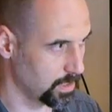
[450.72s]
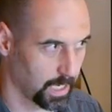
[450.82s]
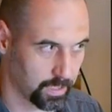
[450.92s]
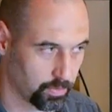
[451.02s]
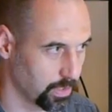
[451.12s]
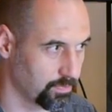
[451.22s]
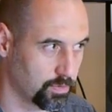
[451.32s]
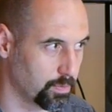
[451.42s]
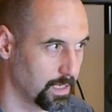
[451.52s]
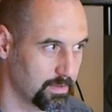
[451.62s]
I don't have
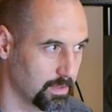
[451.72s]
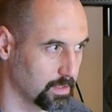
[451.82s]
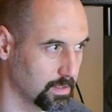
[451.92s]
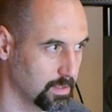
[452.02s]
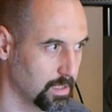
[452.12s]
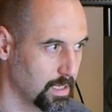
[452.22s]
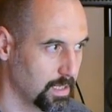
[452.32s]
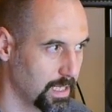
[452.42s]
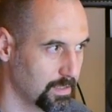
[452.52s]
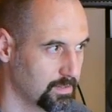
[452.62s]
to do anything.
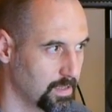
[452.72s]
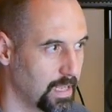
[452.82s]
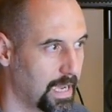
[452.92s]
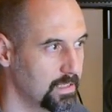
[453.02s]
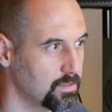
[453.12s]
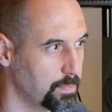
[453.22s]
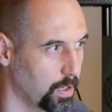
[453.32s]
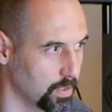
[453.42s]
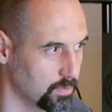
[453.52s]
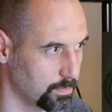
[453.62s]
That's the nice
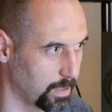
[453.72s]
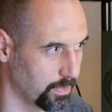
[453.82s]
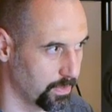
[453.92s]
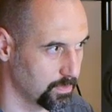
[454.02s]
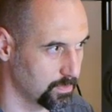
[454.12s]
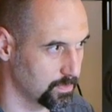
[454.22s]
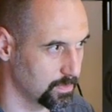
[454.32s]
part about this.